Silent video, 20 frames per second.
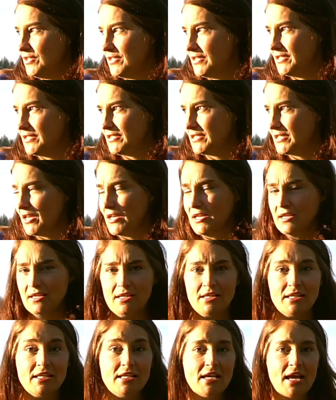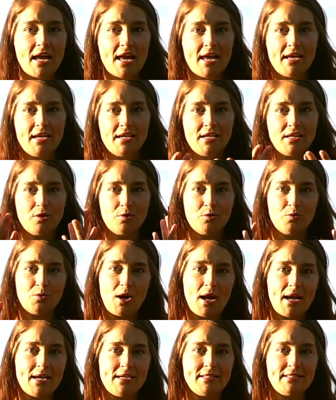it yang
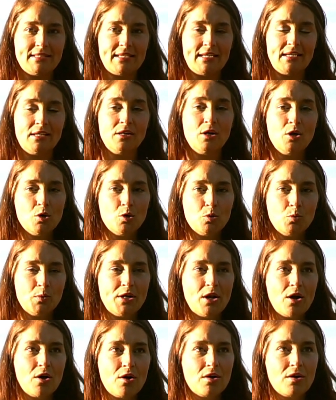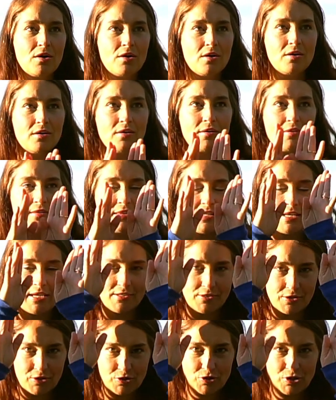rising, when all the
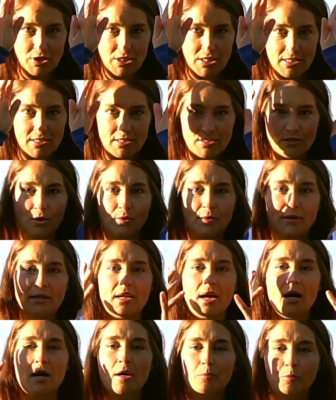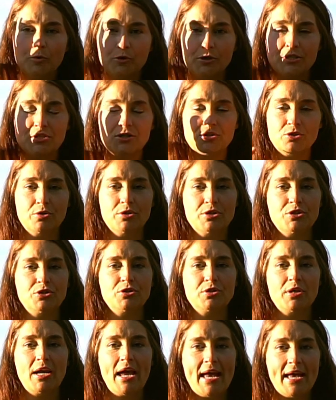energy is going upwards towards
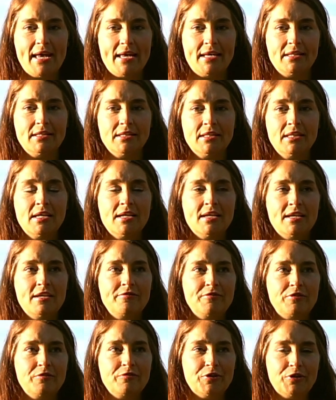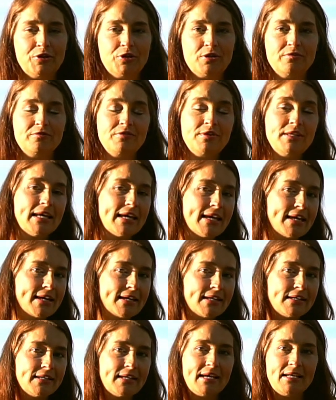your head. If you've heard of
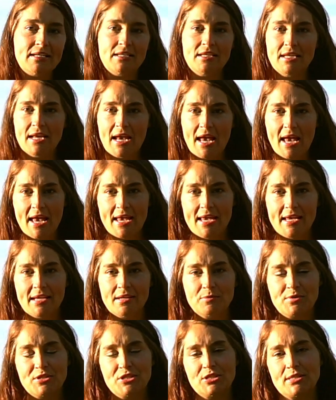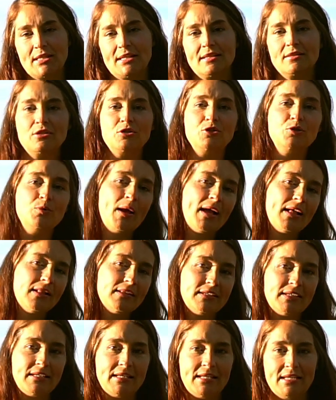yin and yang, which is like the
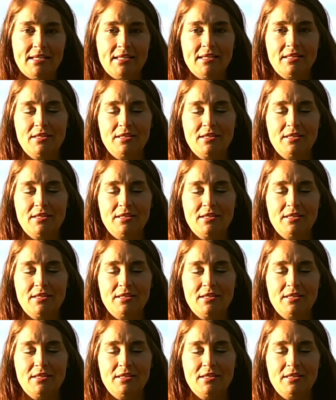duality,